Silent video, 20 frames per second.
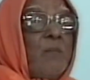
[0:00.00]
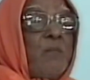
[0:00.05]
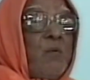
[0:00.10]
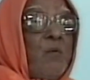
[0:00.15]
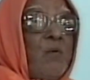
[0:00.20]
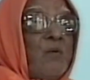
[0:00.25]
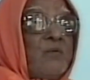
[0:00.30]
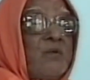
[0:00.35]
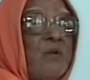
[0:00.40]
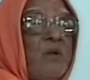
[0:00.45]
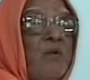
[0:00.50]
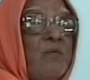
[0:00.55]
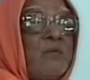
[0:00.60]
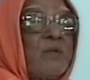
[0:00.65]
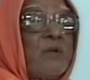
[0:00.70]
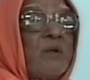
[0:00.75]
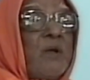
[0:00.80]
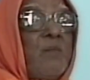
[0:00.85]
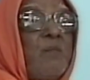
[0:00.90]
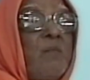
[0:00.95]
a portion
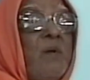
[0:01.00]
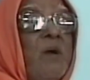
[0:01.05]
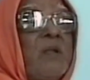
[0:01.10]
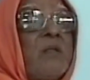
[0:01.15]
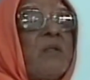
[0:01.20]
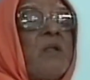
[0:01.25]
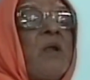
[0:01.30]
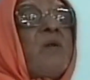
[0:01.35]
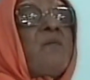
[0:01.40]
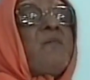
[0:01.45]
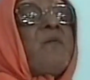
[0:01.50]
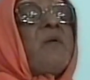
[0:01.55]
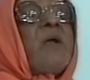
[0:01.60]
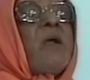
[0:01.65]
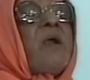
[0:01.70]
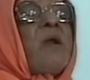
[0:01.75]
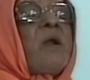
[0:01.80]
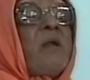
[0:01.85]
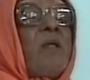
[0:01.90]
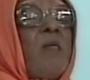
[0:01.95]
of the karma that we
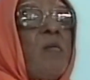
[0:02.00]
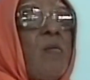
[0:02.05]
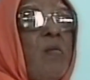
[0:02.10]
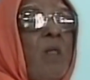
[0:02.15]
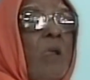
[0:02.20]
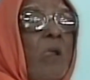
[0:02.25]
had